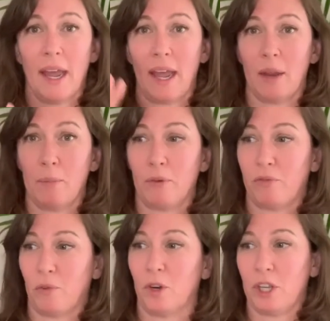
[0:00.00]
and
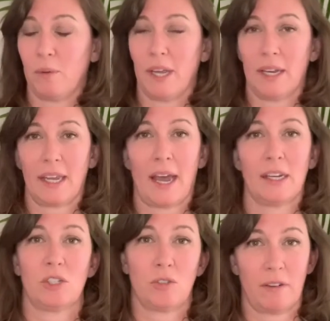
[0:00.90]
before you hit
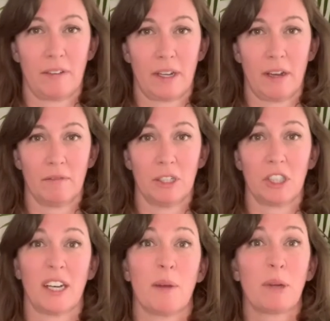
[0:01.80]
catastrophic coverage.
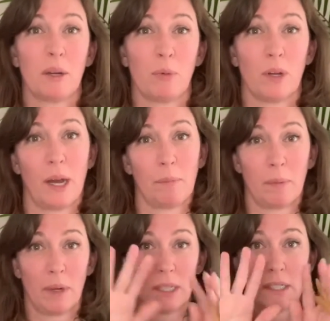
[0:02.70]
And I'm going to put
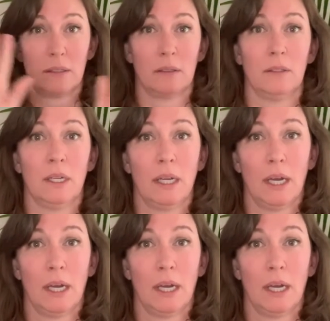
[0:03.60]
up a little